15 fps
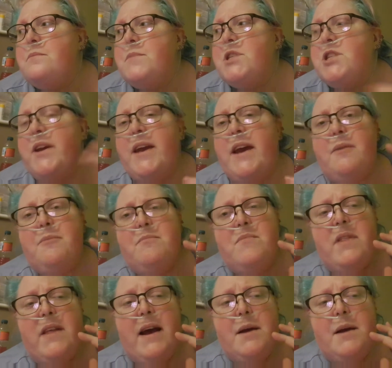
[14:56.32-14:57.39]
So yeah,
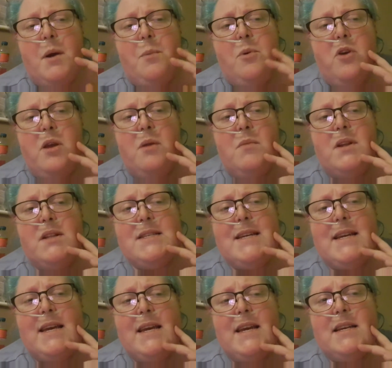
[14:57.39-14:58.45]
that appointment
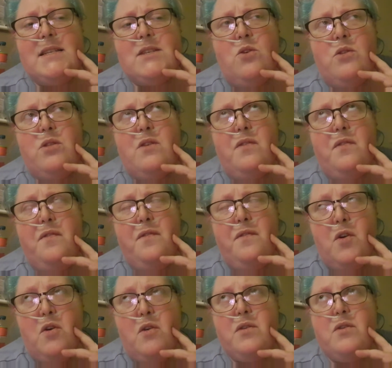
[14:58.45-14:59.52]
is on the
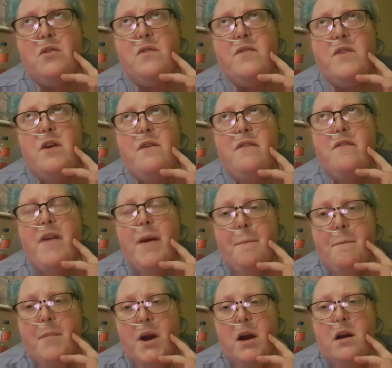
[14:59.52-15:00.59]
4th of
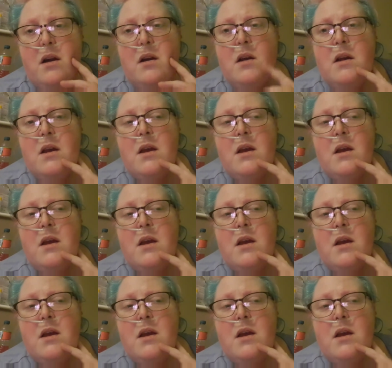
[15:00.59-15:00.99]
November.